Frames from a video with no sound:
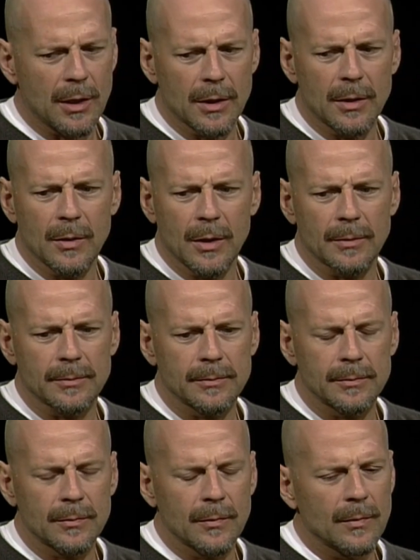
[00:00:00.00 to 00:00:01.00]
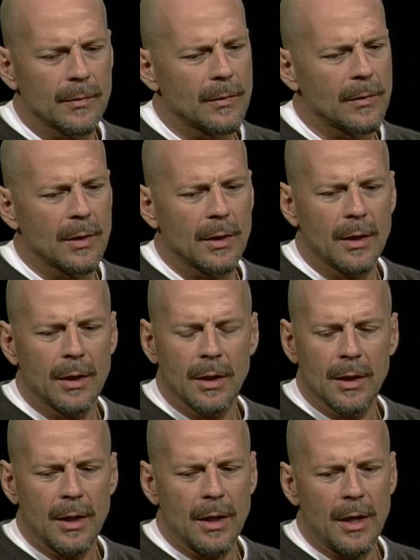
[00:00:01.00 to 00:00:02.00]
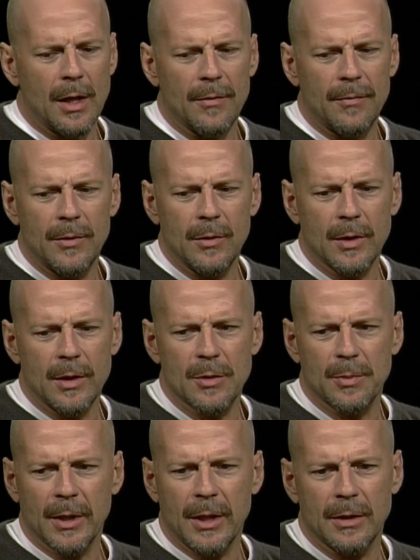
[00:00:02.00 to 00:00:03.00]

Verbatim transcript: never right. get a chance to go up to bat. If you can explain